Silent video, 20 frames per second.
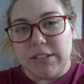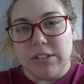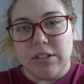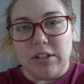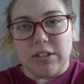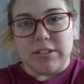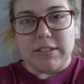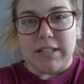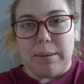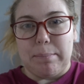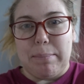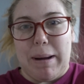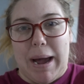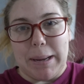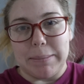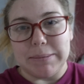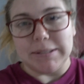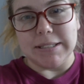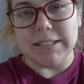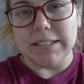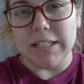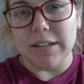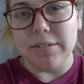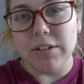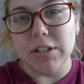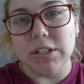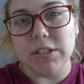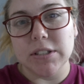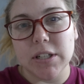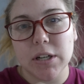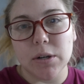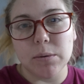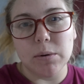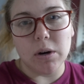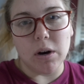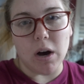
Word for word: So there's like pipes and stuff in the stairwell.